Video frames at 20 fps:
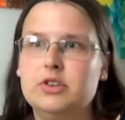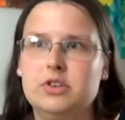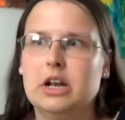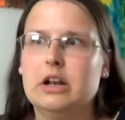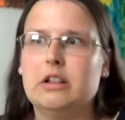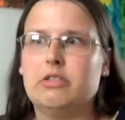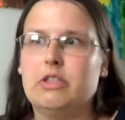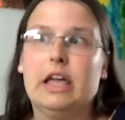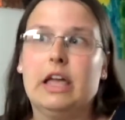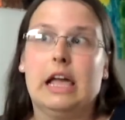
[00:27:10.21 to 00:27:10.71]

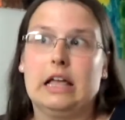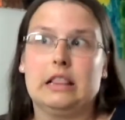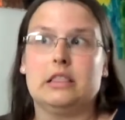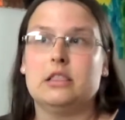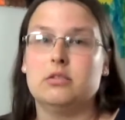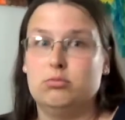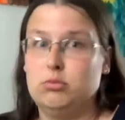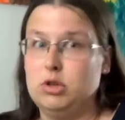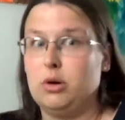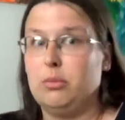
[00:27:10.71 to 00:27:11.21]
didn't think at
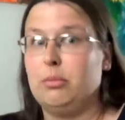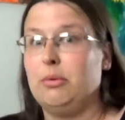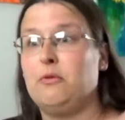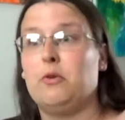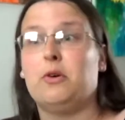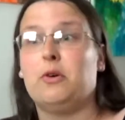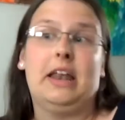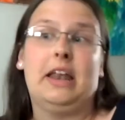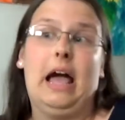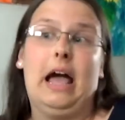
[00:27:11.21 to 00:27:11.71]
you know
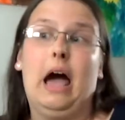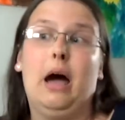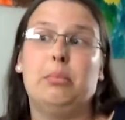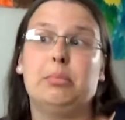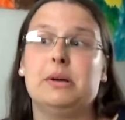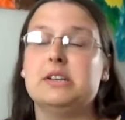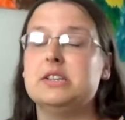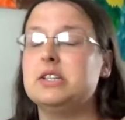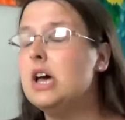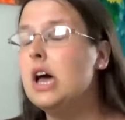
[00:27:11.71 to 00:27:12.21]
before that
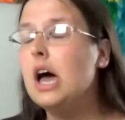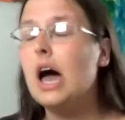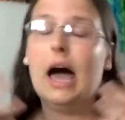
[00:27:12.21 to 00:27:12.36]
happened